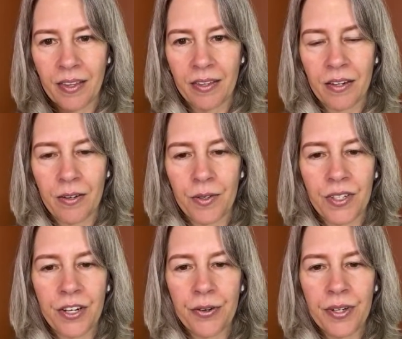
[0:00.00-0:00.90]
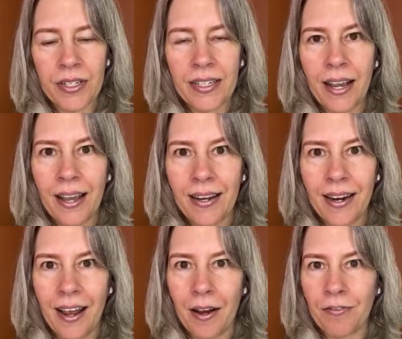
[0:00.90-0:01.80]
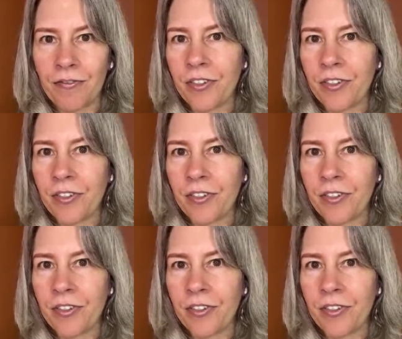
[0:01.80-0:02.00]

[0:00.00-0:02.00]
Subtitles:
So 0 to 10, how